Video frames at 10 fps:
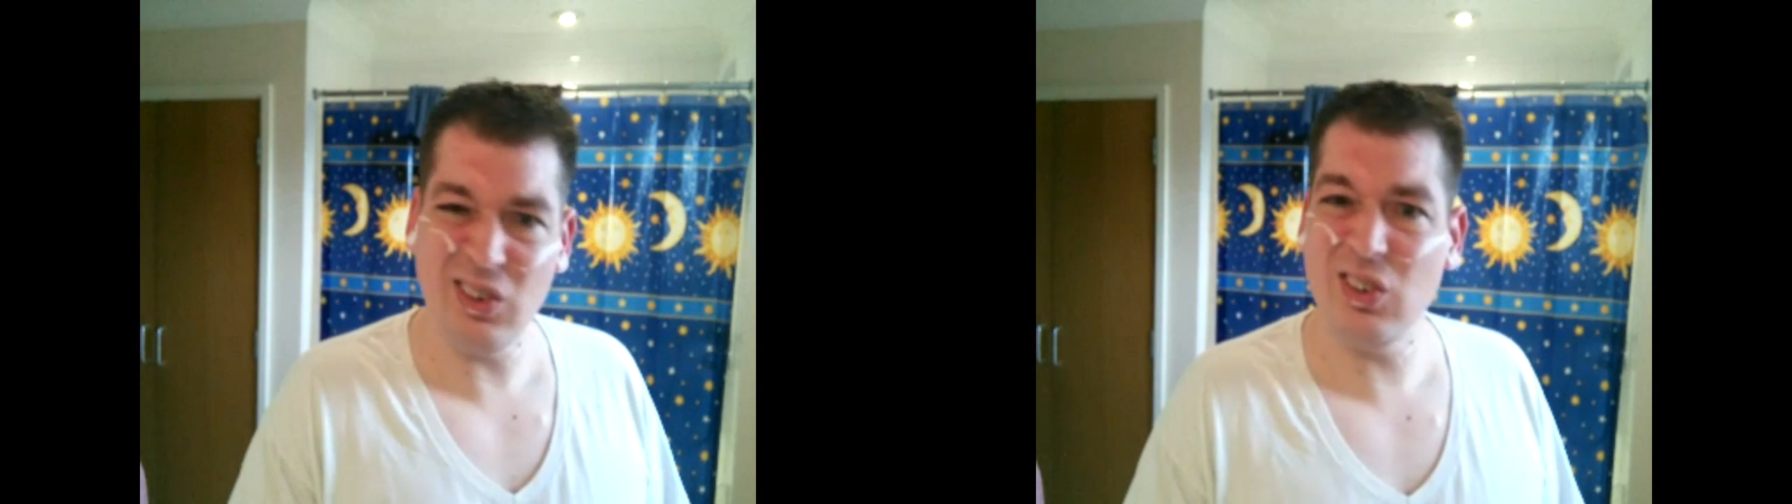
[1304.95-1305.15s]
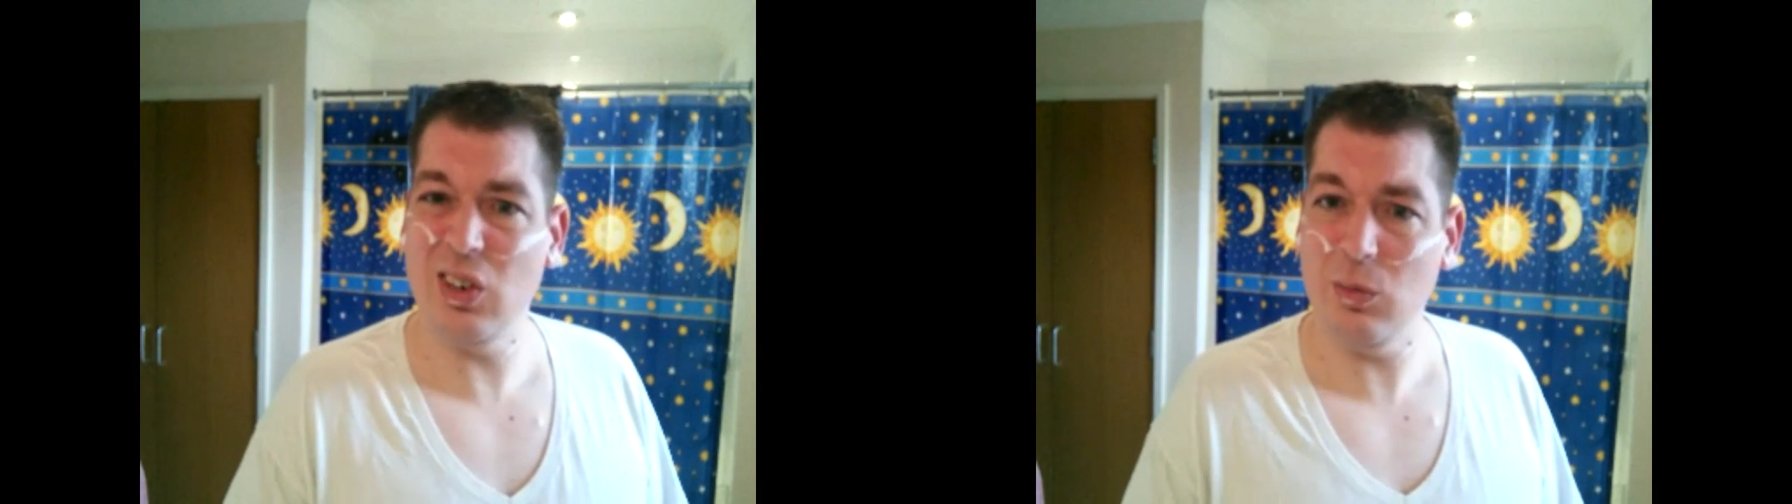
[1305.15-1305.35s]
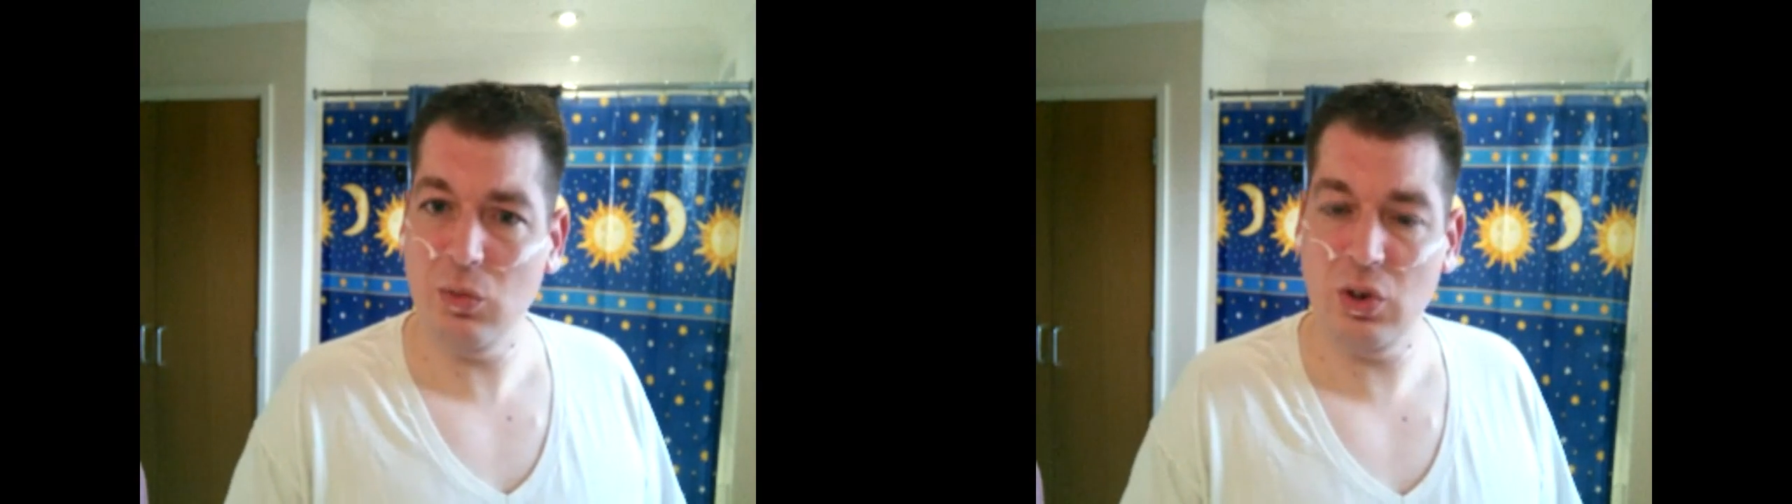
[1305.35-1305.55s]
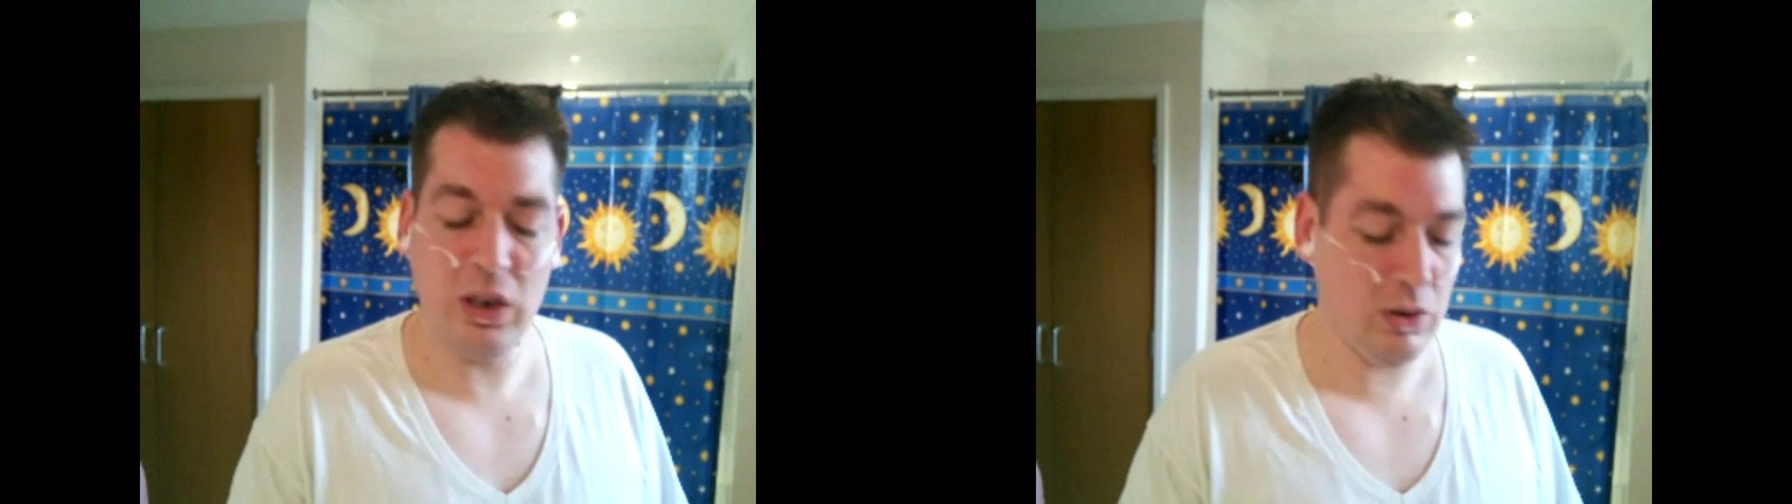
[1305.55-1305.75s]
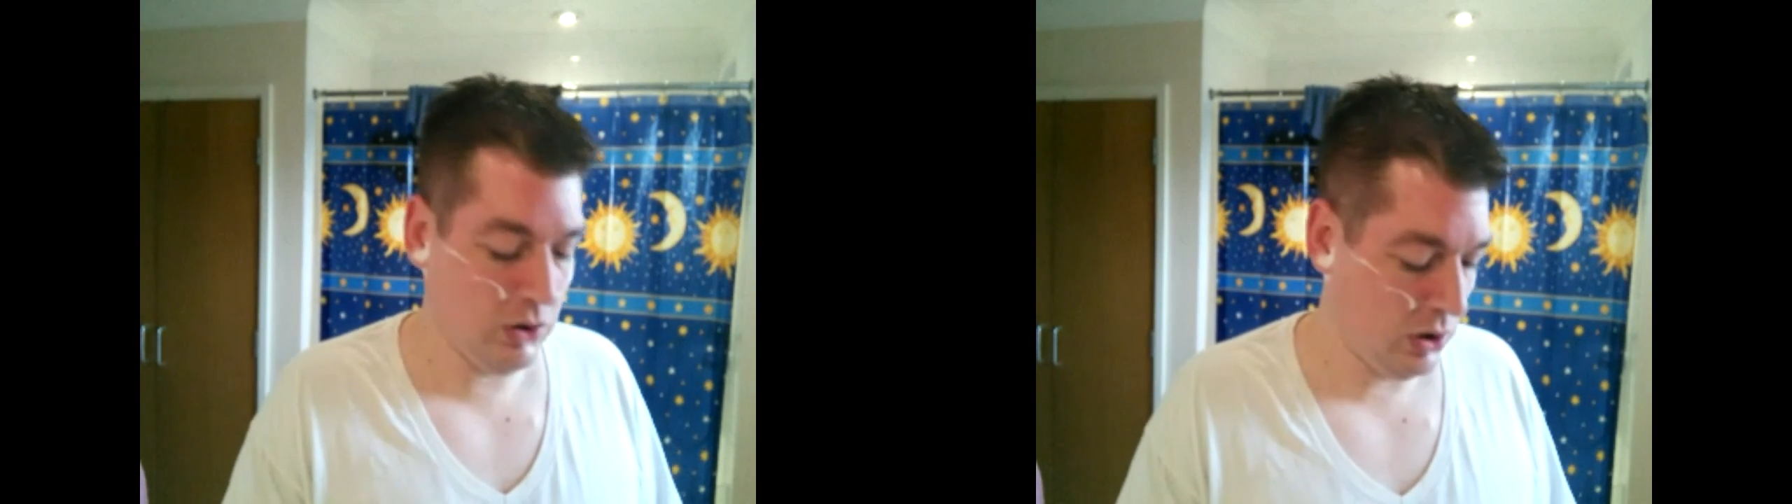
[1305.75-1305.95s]
to some
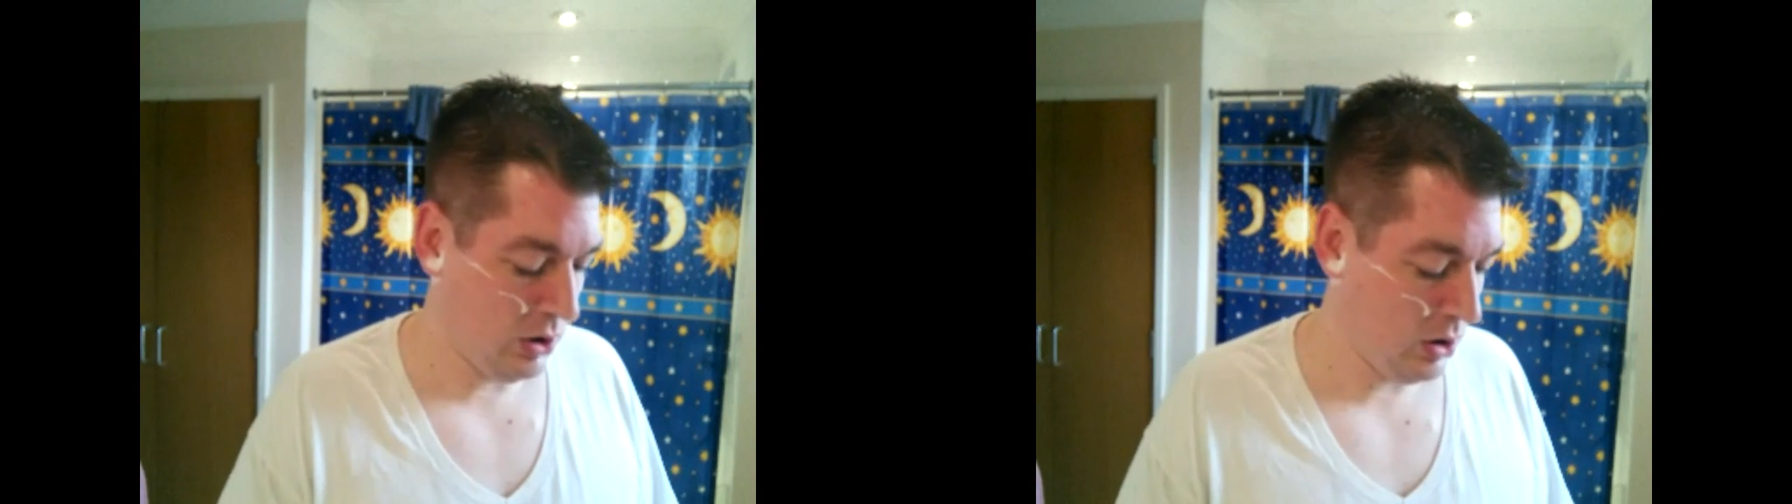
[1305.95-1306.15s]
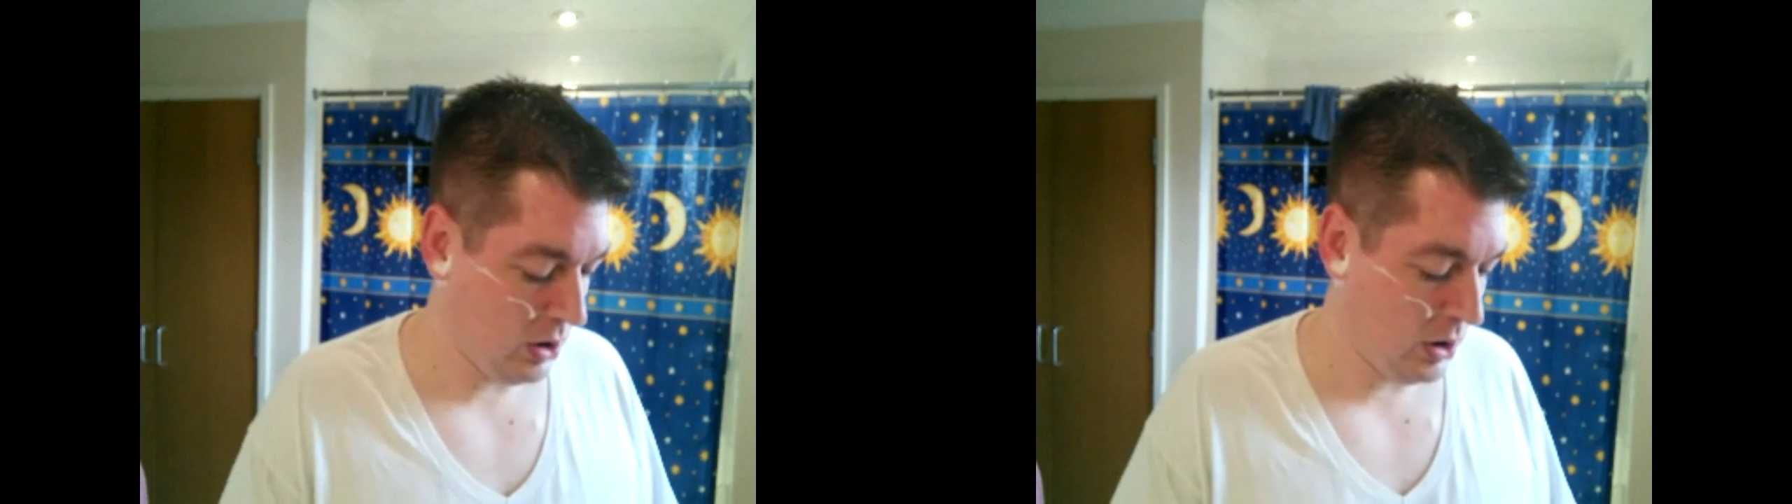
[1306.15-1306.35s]
scents,